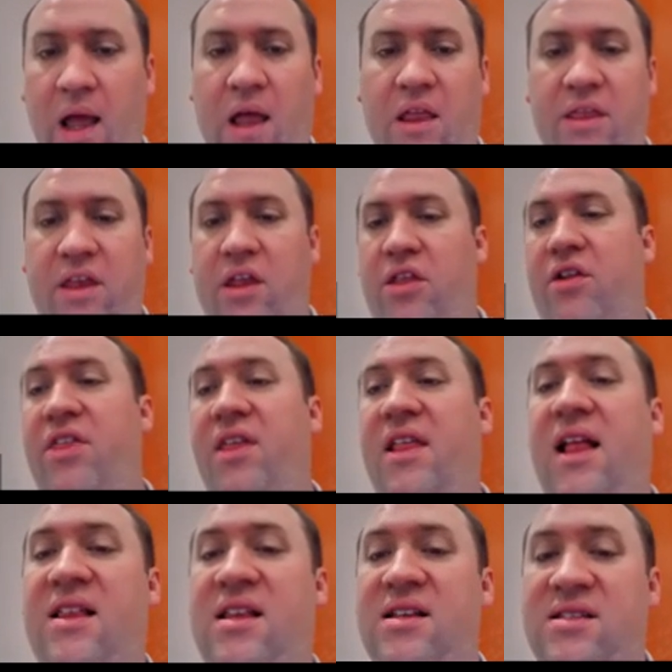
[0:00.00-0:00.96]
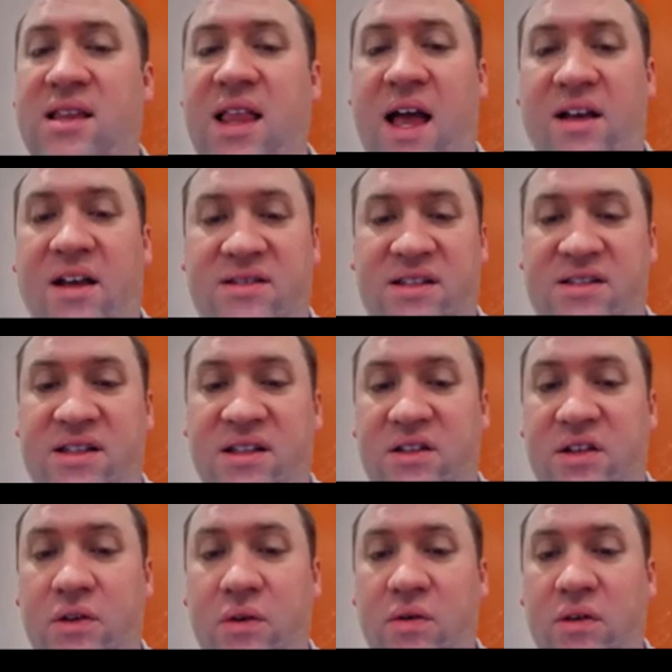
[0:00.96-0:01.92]
The other thing that this allows us to
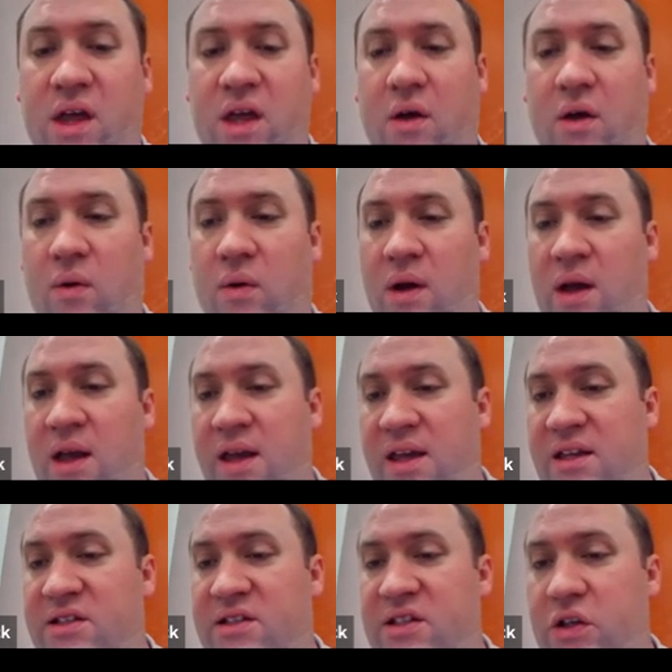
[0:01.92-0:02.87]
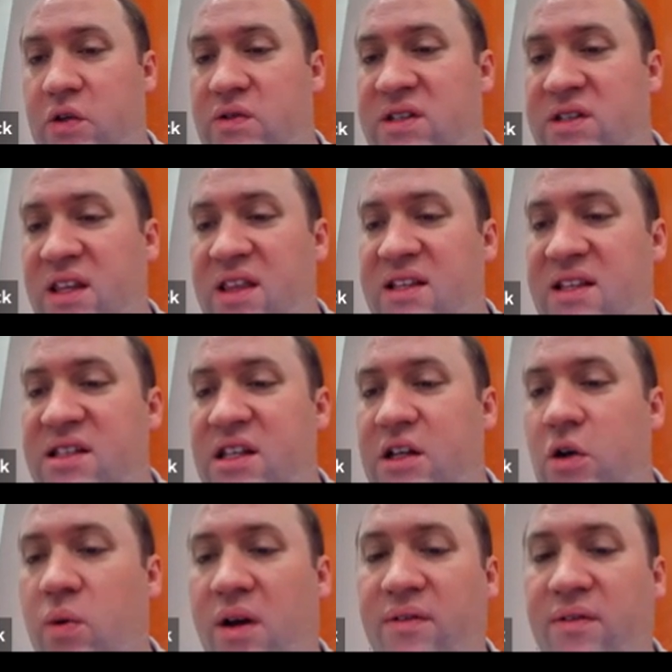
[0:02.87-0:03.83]
do, though, is using this
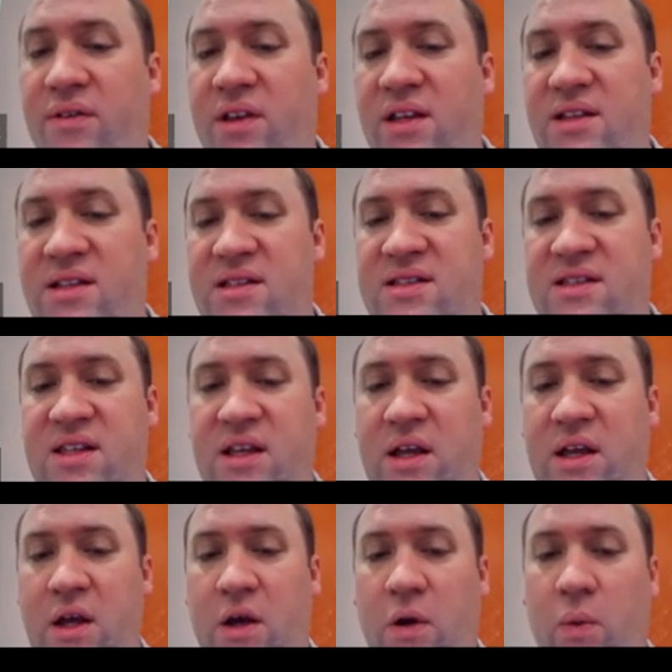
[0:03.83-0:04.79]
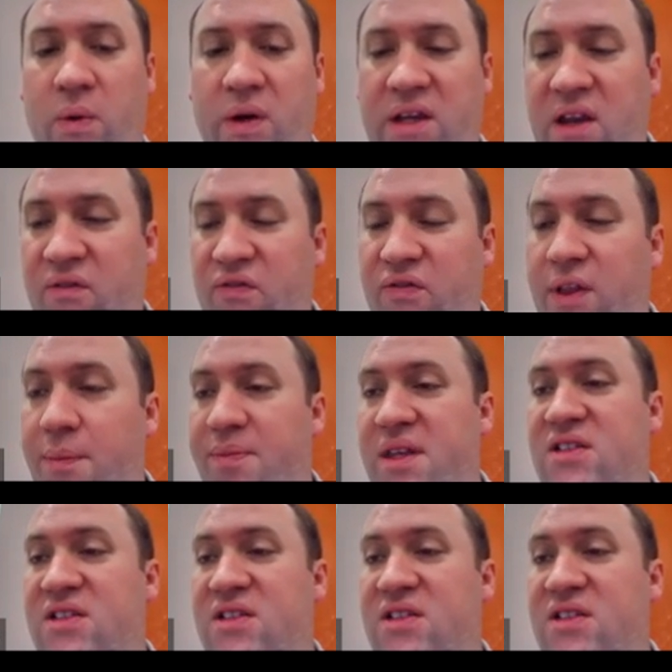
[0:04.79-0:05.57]
equivalence, we can flip this